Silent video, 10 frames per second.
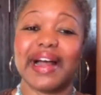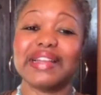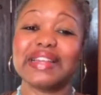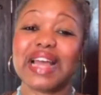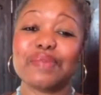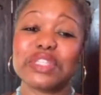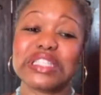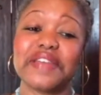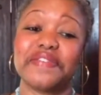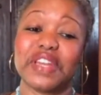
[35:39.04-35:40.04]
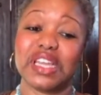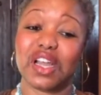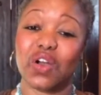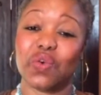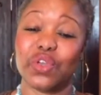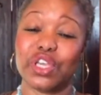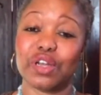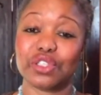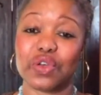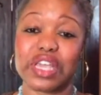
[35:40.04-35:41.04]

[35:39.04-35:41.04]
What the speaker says: And then I would say video, so